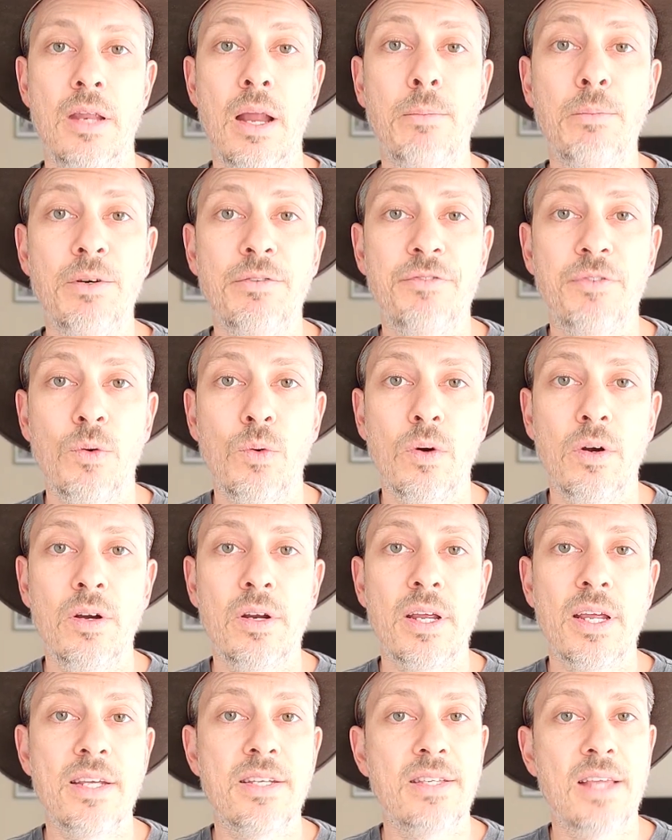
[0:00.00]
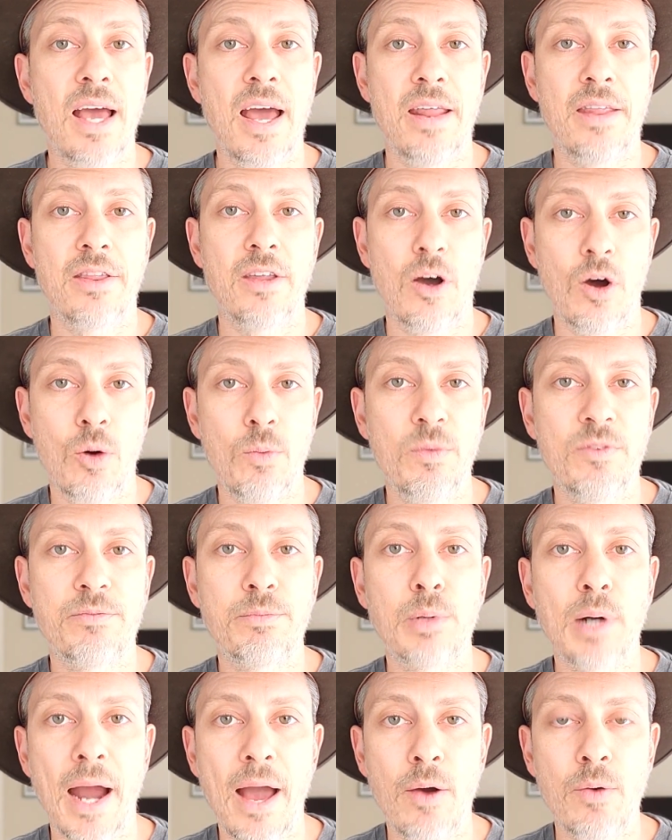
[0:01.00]
Number 4 is that the home
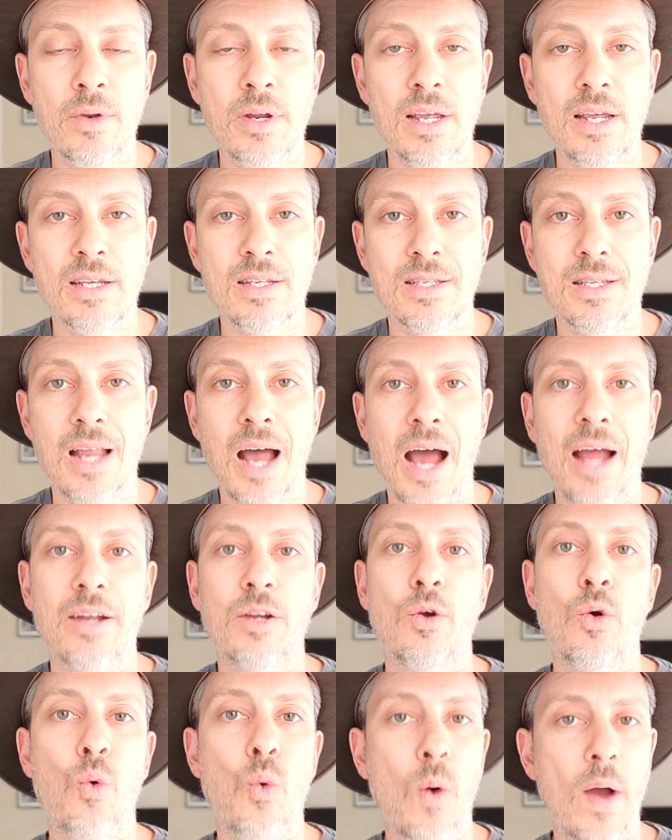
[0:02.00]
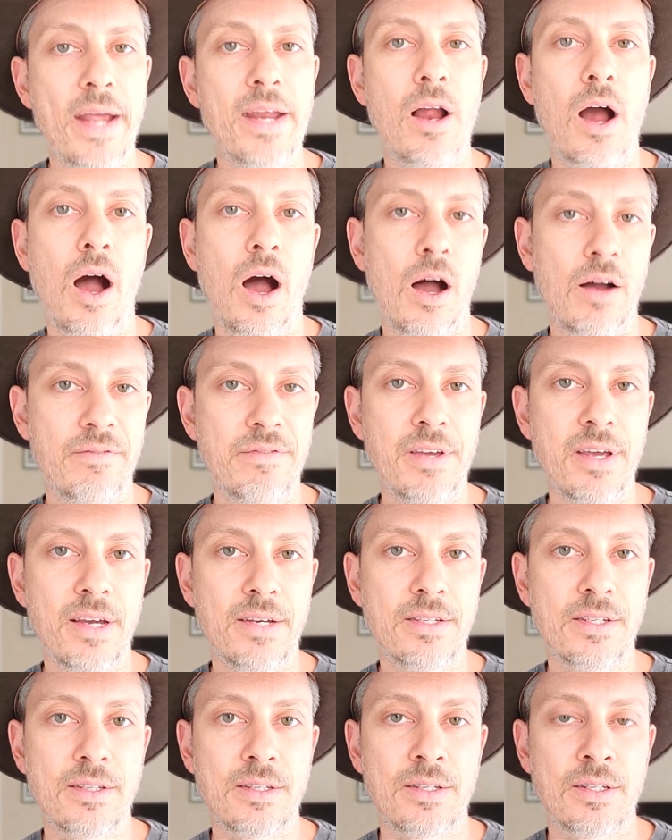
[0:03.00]
of Brown is not quite
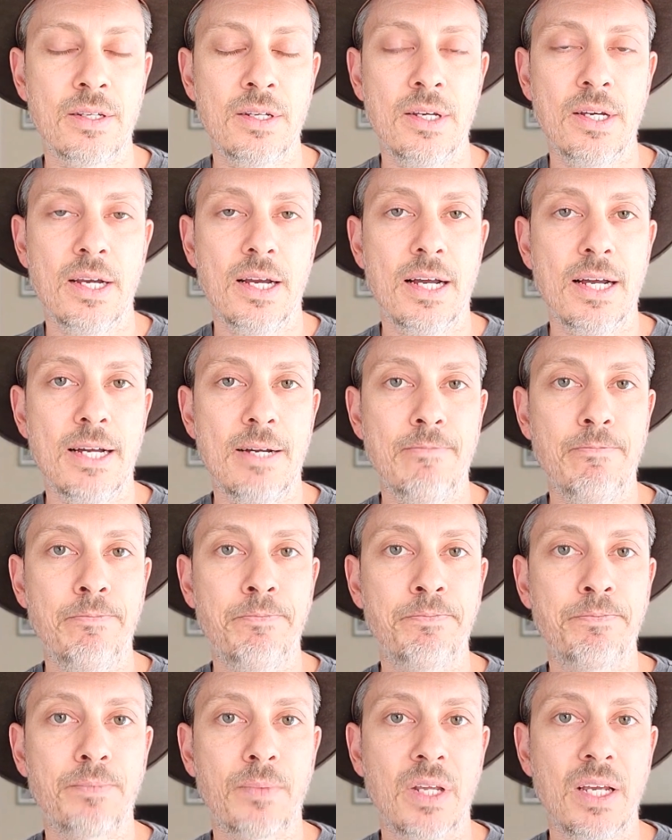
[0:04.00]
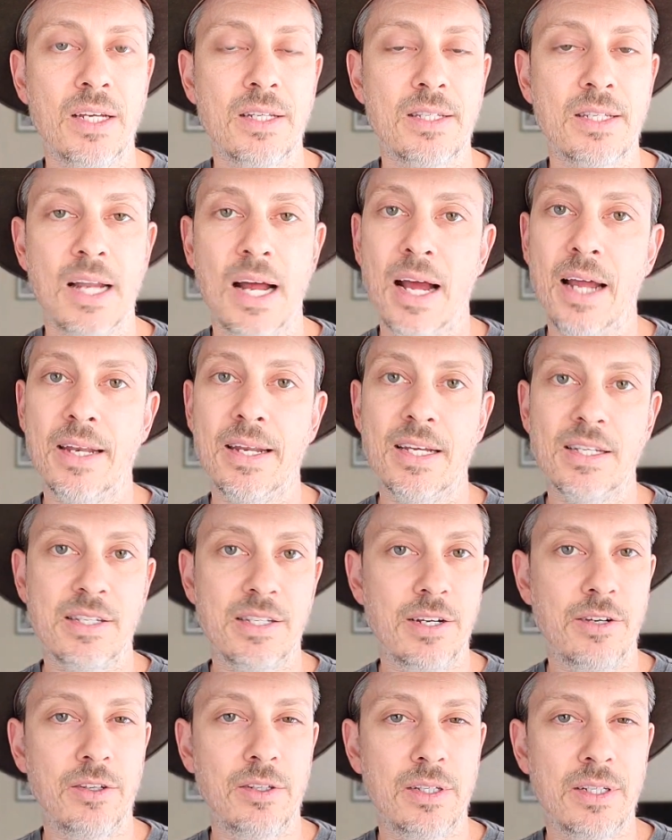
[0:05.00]
obvious. It's not
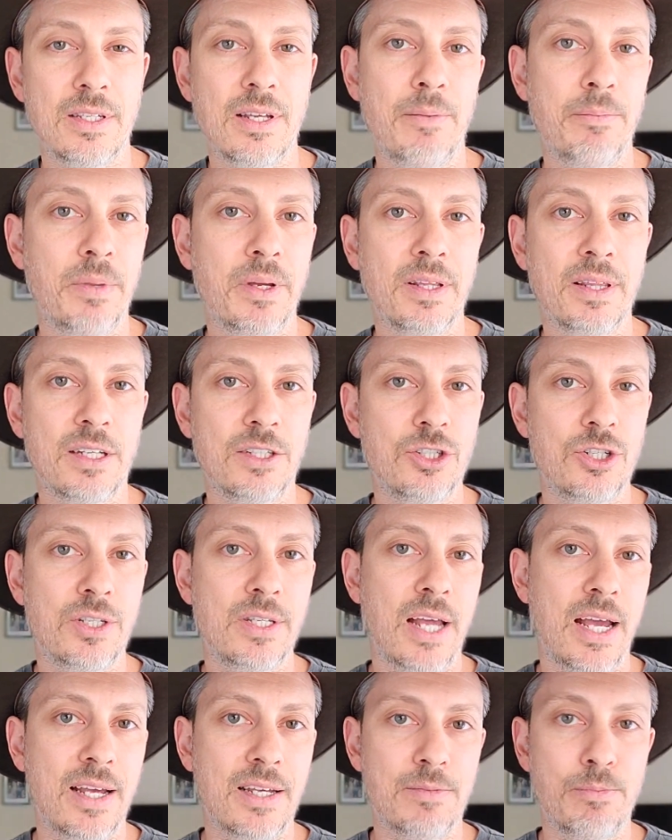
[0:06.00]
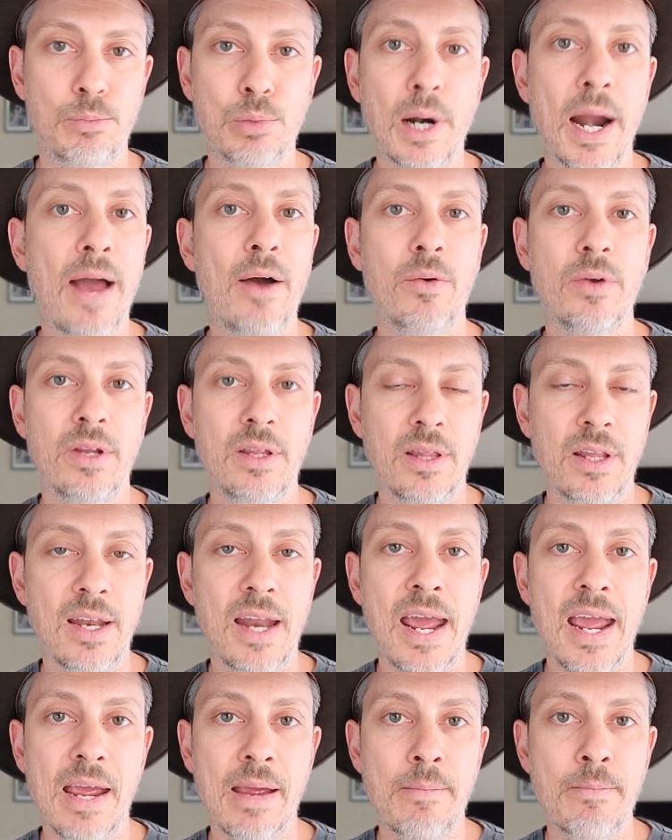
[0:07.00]
necessarily something that just has Brown in
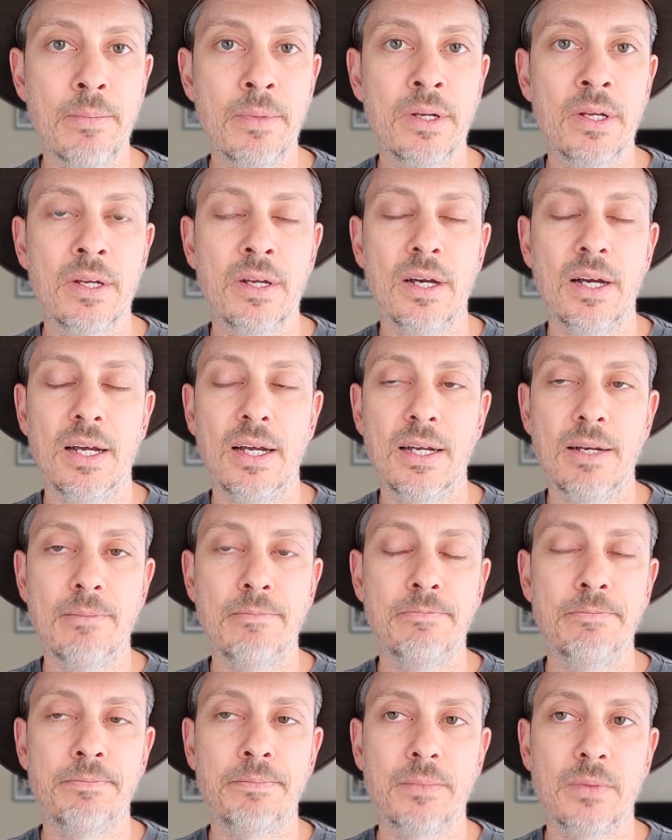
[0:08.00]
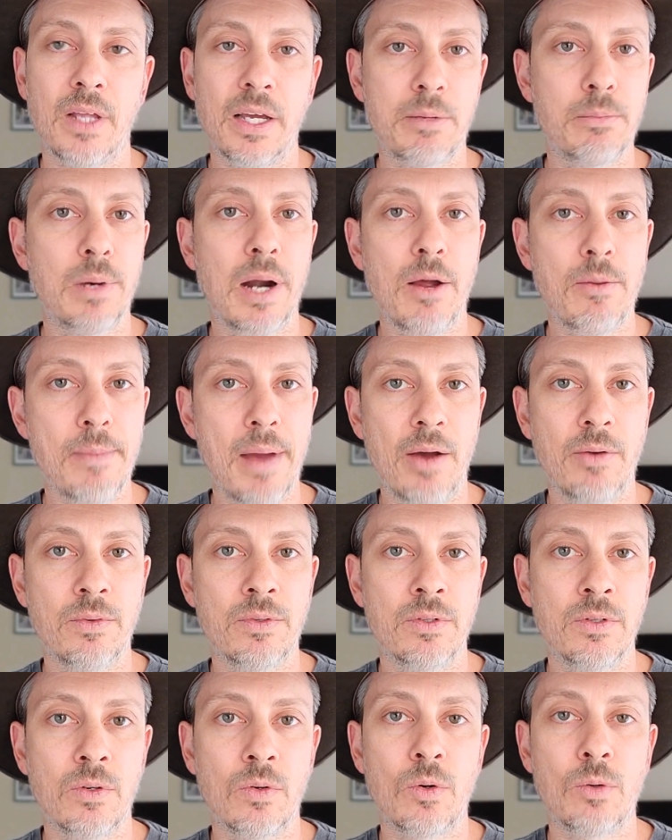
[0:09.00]
the name, like Brown
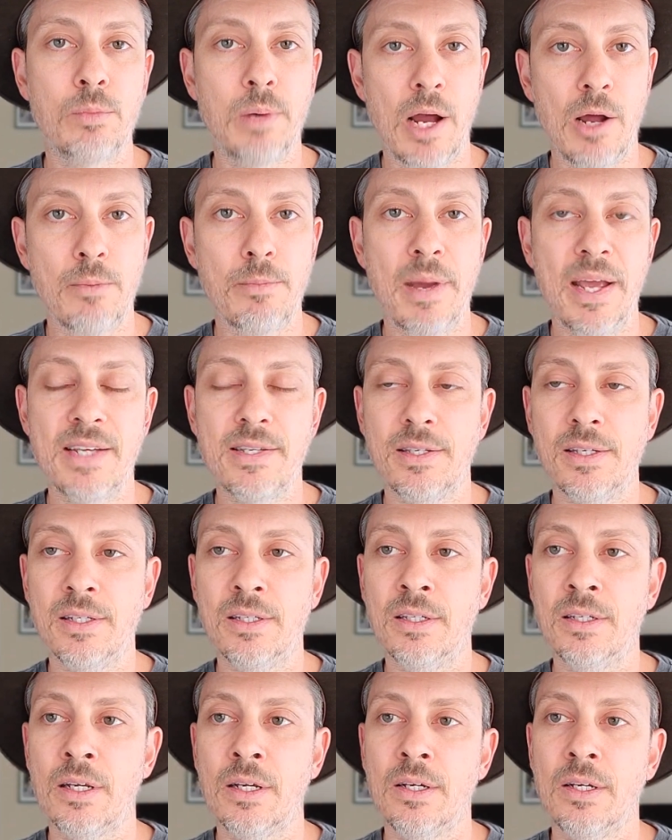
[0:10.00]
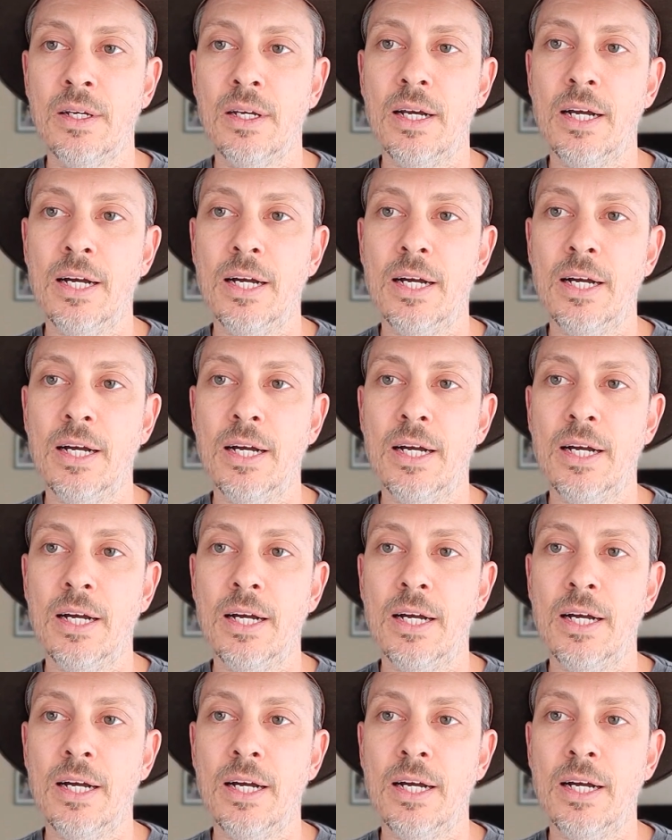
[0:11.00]
Mountain or Brown Basin.